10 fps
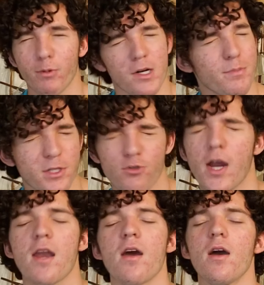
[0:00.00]
to put a
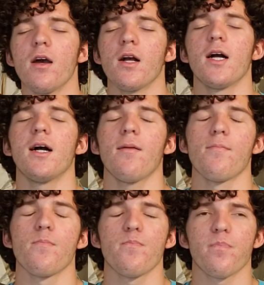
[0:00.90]
train.
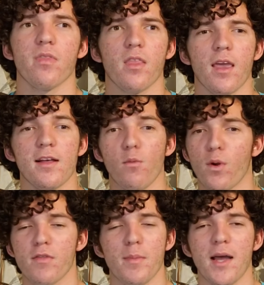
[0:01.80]
One
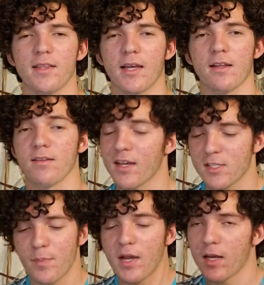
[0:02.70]
of them had like an
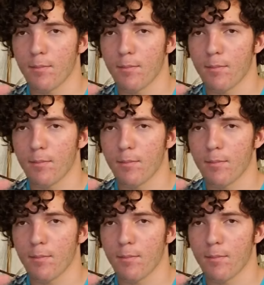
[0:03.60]
expanding